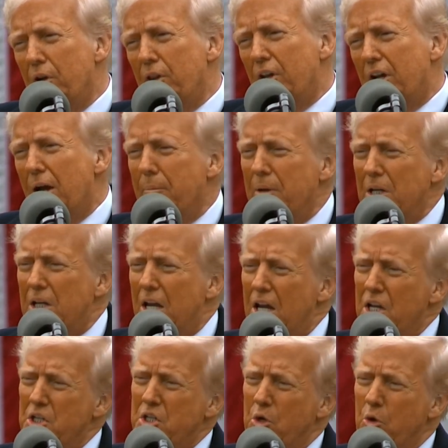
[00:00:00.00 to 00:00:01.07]
In the coming
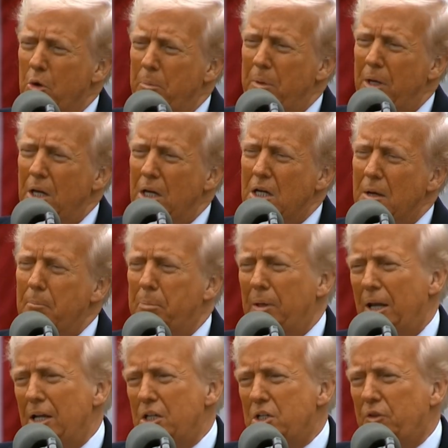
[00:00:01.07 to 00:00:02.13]
days, there will be
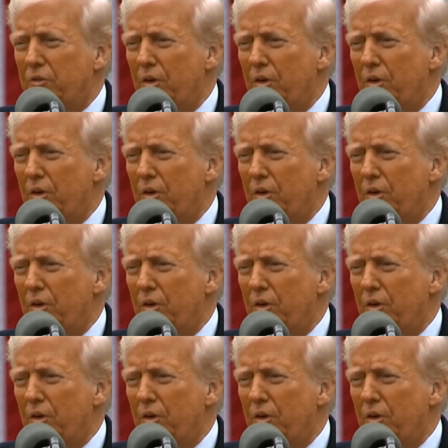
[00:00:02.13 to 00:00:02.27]
complaints